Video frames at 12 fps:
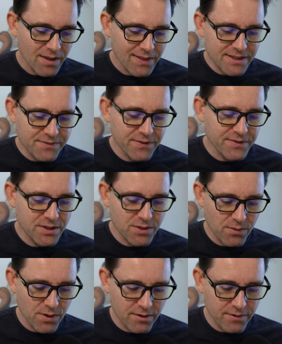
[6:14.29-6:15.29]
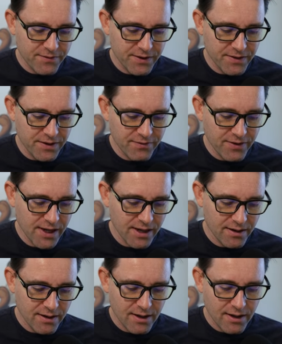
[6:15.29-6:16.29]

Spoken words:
that's 5,250 feet.